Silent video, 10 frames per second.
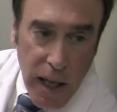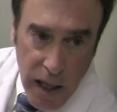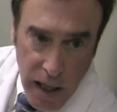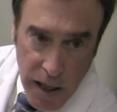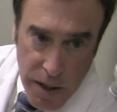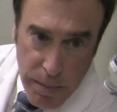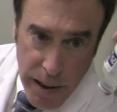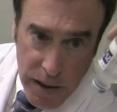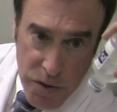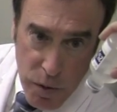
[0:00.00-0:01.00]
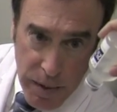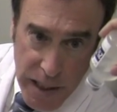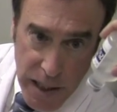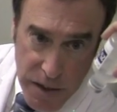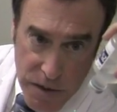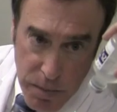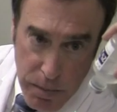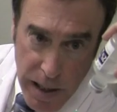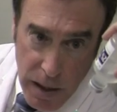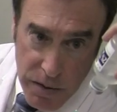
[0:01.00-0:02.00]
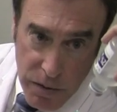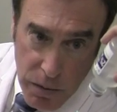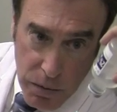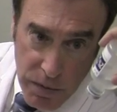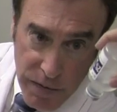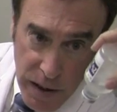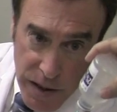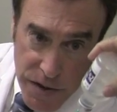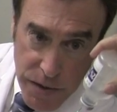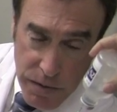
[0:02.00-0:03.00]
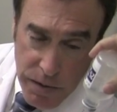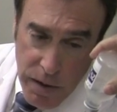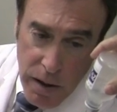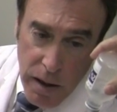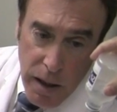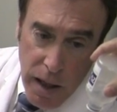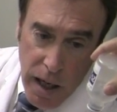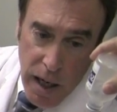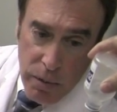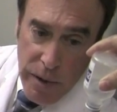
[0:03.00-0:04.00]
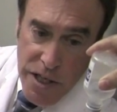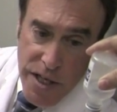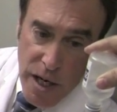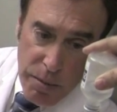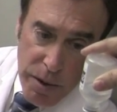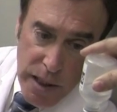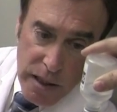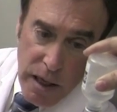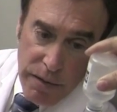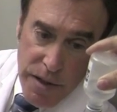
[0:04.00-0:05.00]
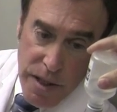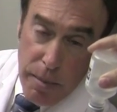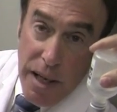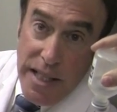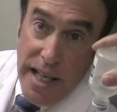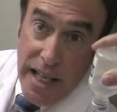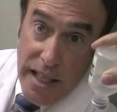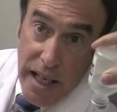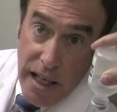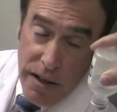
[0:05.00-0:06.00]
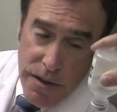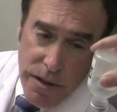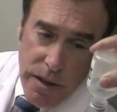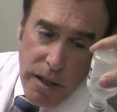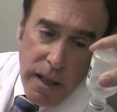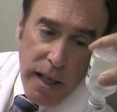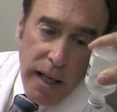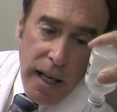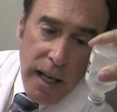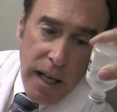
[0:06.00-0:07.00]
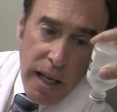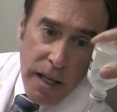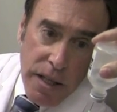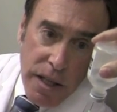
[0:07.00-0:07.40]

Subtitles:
And the pellets will begin to melt fairly soon and reach therapeutic levels in about 10 days. And